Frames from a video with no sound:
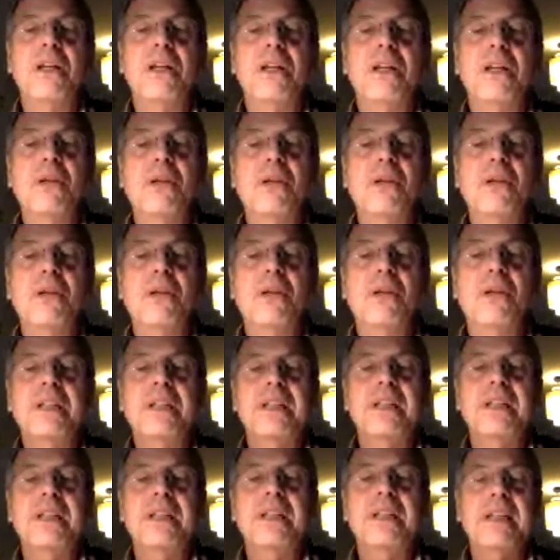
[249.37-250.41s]

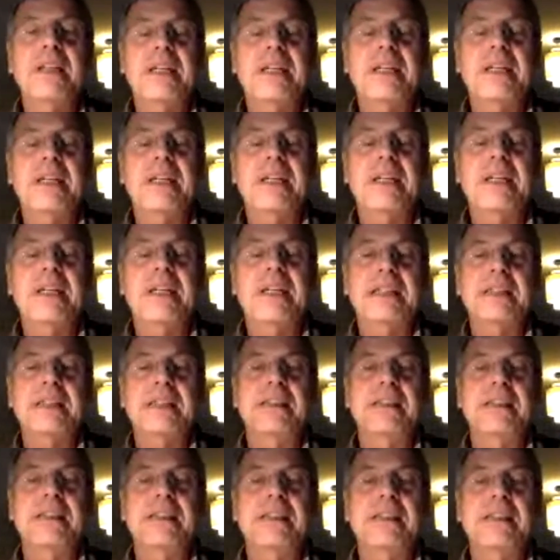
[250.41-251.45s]
looking at
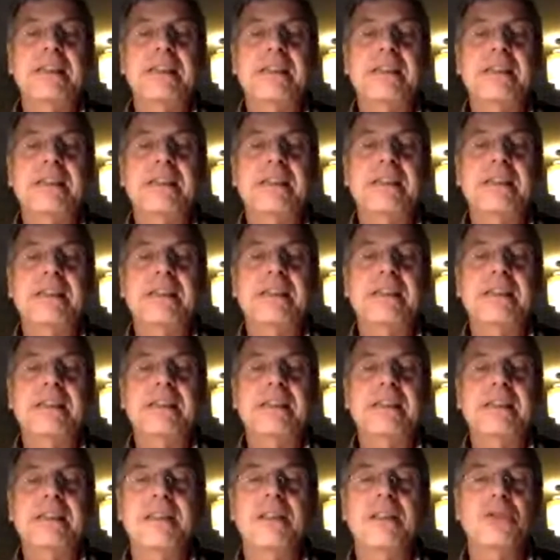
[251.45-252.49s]

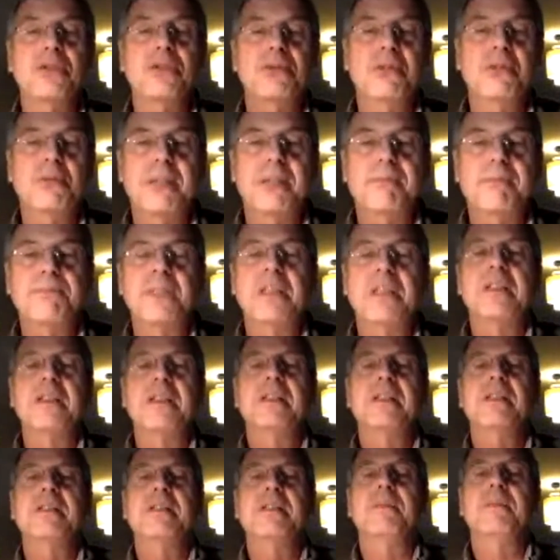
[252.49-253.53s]
data longitudinal way.
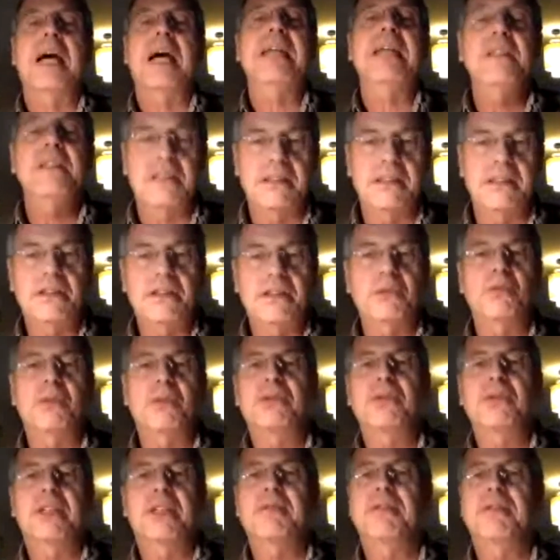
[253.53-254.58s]
Ideally,
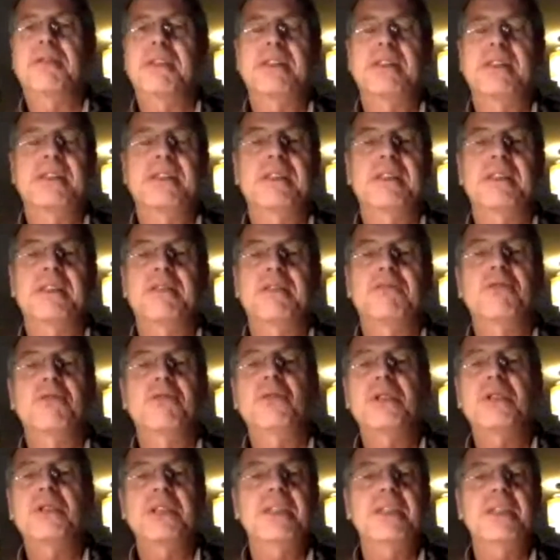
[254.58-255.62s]
let's say
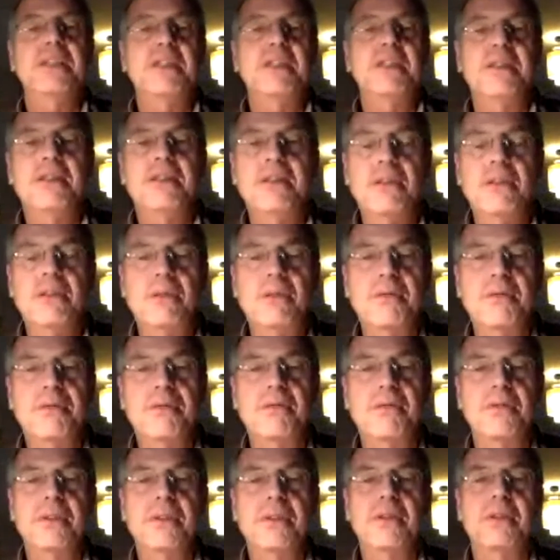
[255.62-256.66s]
40
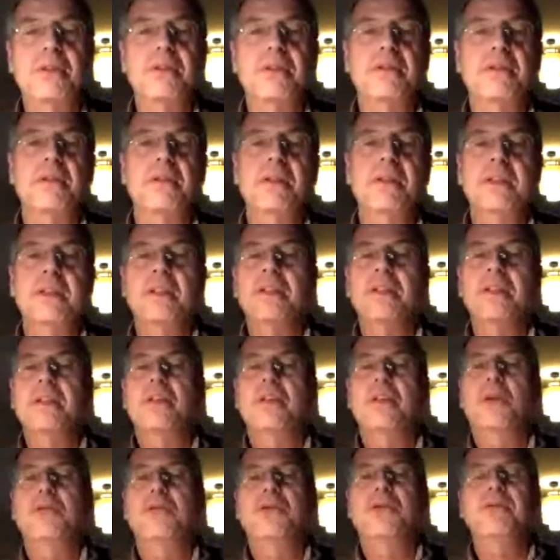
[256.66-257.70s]
observation of
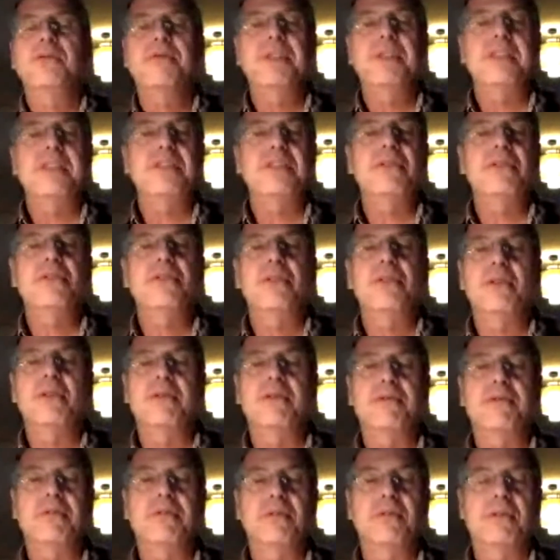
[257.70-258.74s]
representative
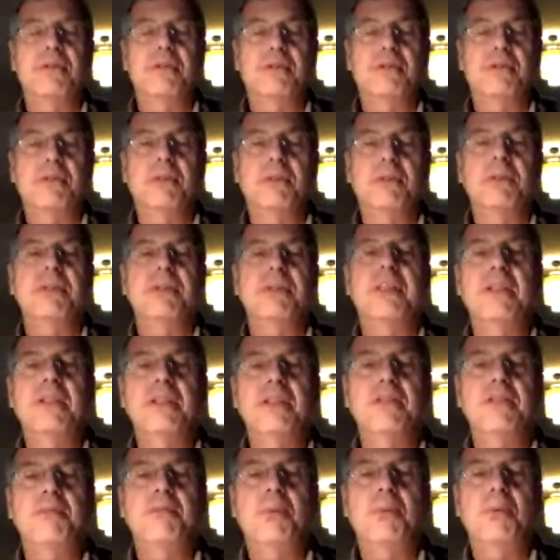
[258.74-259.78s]
population
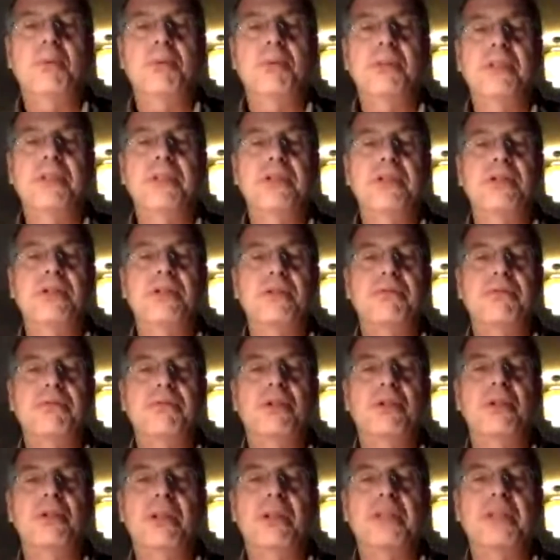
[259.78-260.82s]
of your
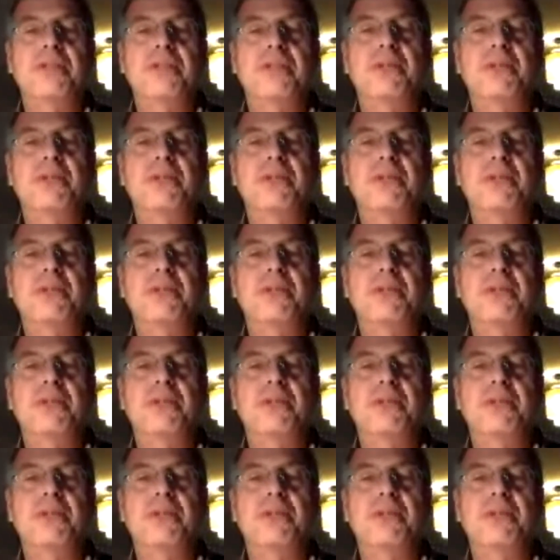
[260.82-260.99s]
country,